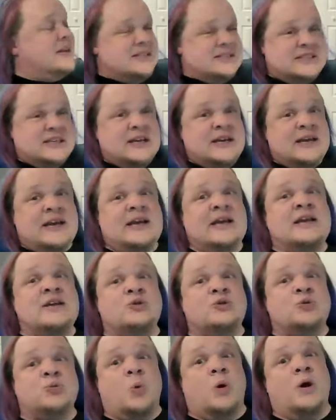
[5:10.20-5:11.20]
Melissa
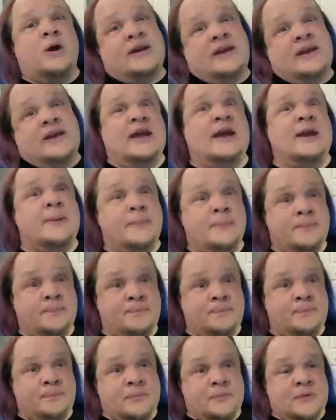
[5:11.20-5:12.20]
is one kid
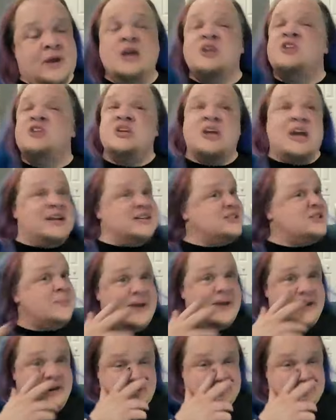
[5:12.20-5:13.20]
and she gets to
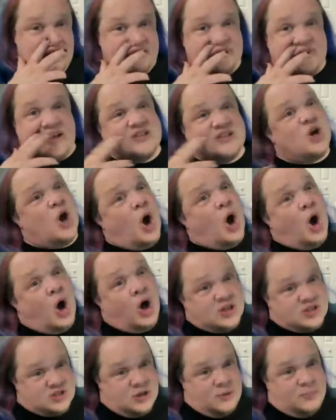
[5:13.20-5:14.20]
be herself. That's
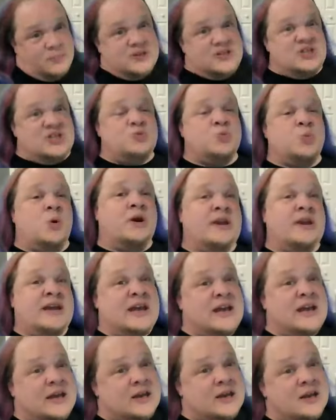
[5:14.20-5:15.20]
awesome. But she's one
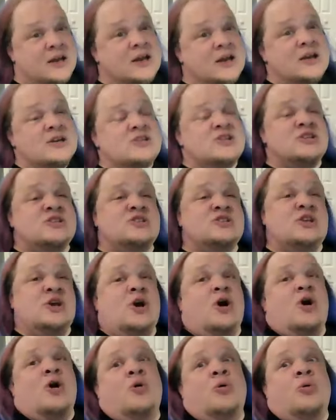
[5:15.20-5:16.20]
kid. She's
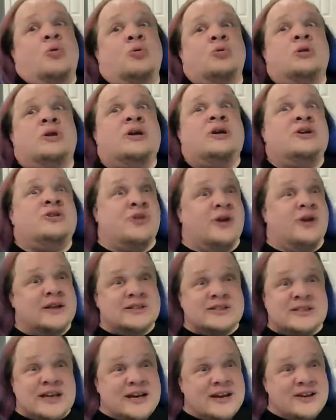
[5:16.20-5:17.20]
the only
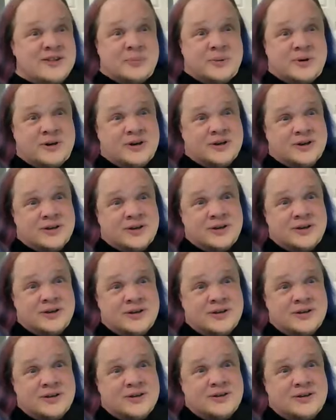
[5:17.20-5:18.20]
trans kid in the book.
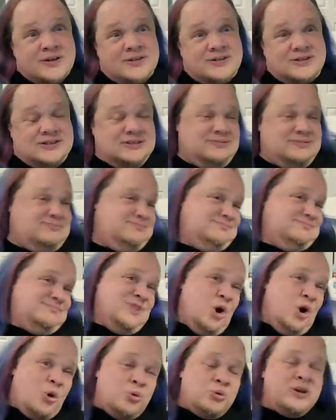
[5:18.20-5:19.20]
She's
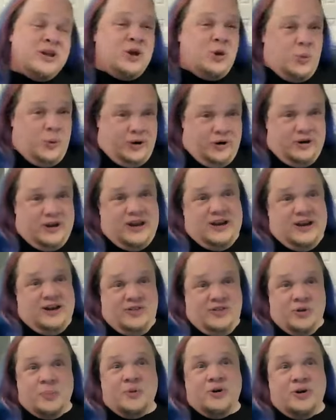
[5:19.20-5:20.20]
the only queer kid
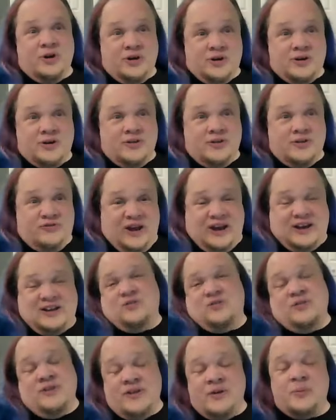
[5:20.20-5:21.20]
in the book,
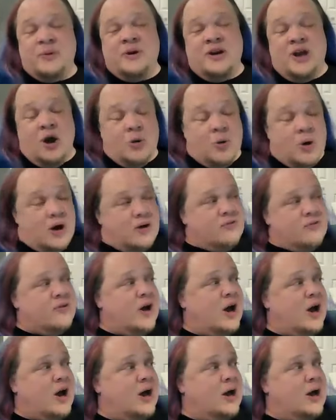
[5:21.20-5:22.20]
effectively, that we know of.